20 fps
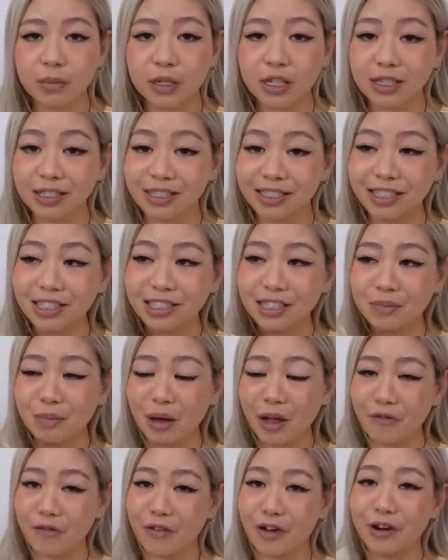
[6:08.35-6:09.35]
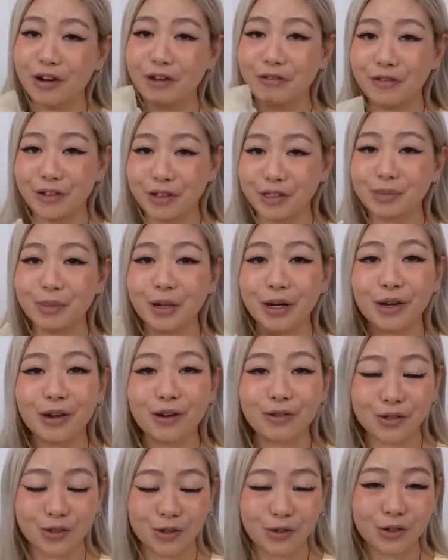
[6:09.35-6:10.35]
because this is my very first pair
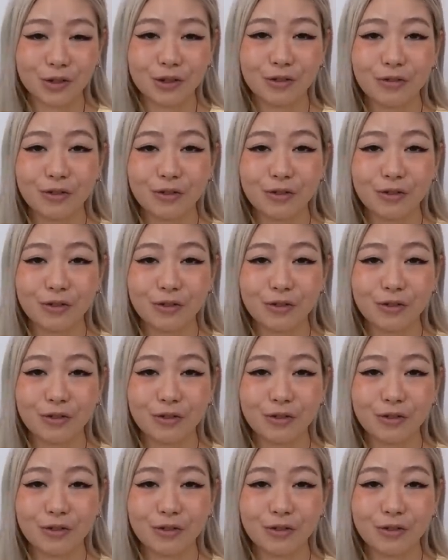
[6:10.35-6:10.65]
of Jordan